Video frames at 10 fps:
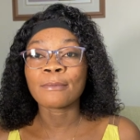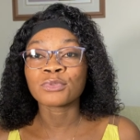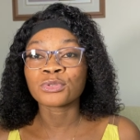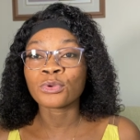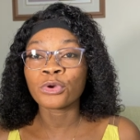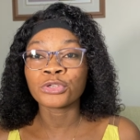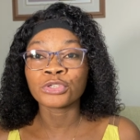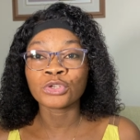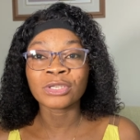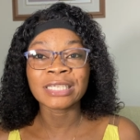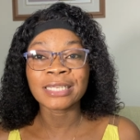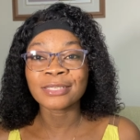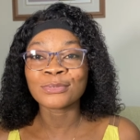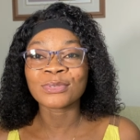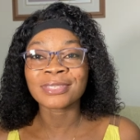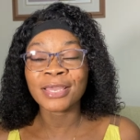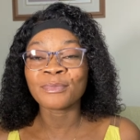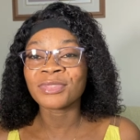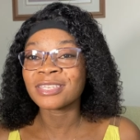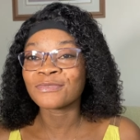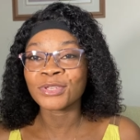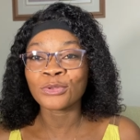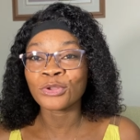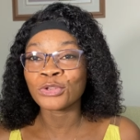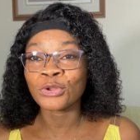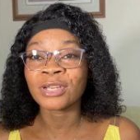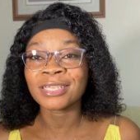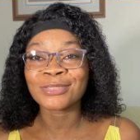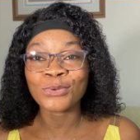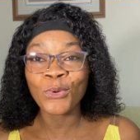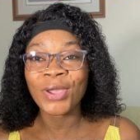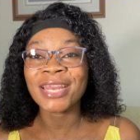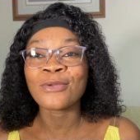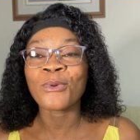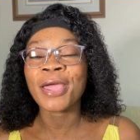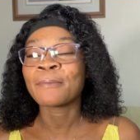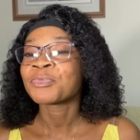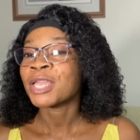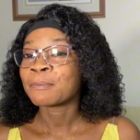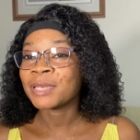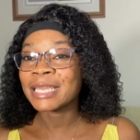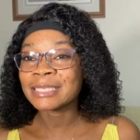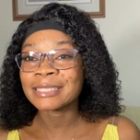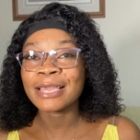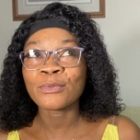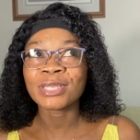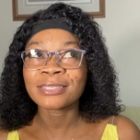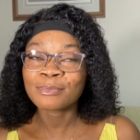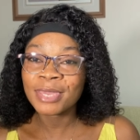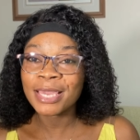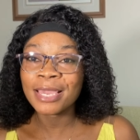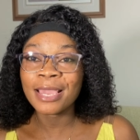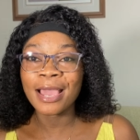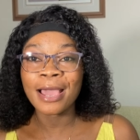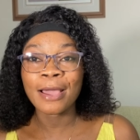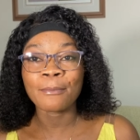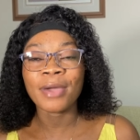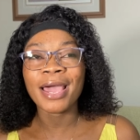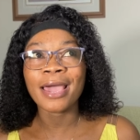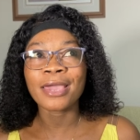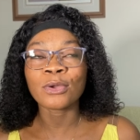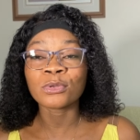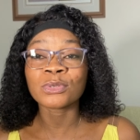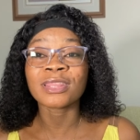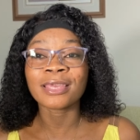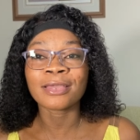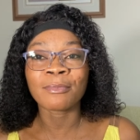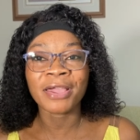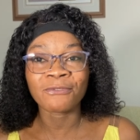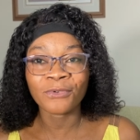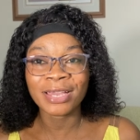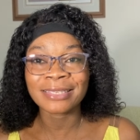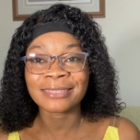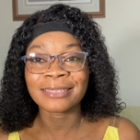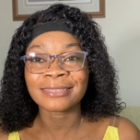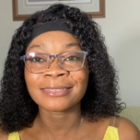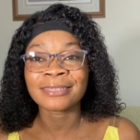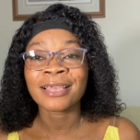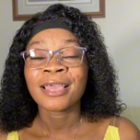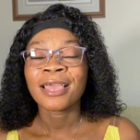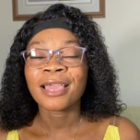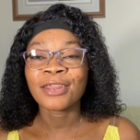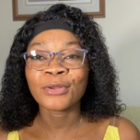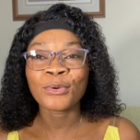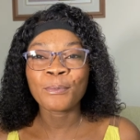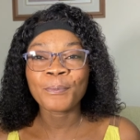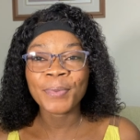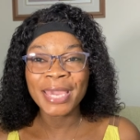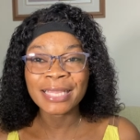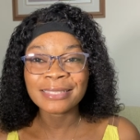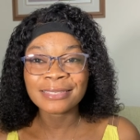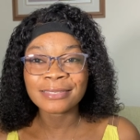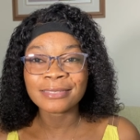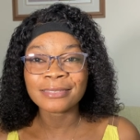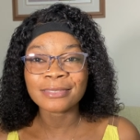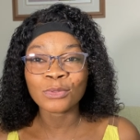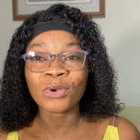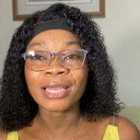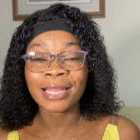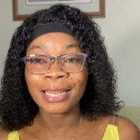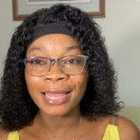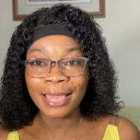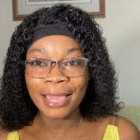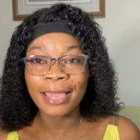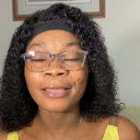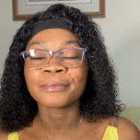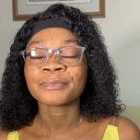So you don't need to skip this video, you don't need to go anywhere. Please stay with me. I also think my voice is a little bit not clear.